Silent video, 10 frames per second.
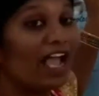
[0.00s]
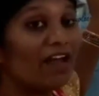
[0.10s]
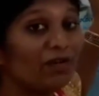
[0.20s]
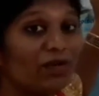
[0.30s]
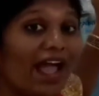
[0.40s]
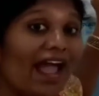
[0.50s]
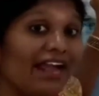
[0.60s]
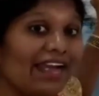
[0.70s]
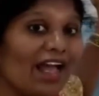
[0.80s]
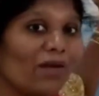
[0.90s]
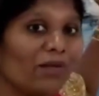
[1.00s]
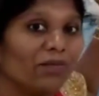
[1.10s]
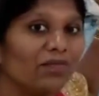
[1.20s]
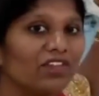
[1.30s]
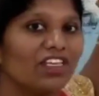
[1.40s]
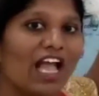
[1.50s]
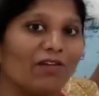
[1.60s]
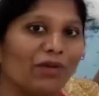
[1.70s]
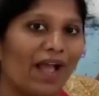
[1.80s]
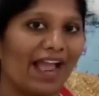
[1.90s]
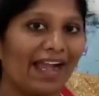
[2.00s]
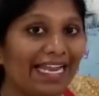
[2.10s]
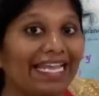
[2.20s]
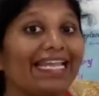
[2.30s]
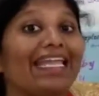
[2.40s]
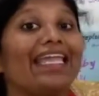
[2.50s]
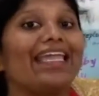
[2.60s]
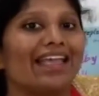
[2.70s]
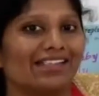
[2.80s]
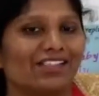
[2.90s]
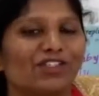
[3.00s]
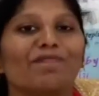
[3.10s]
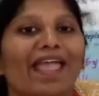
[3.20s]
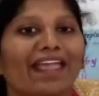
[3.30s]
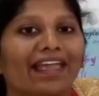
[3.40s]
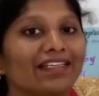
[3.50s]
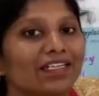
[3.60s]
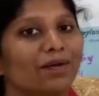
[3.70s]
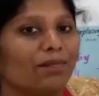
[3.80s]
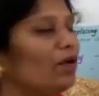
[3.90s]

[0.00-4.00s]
you have to add now? You have to add ES to make it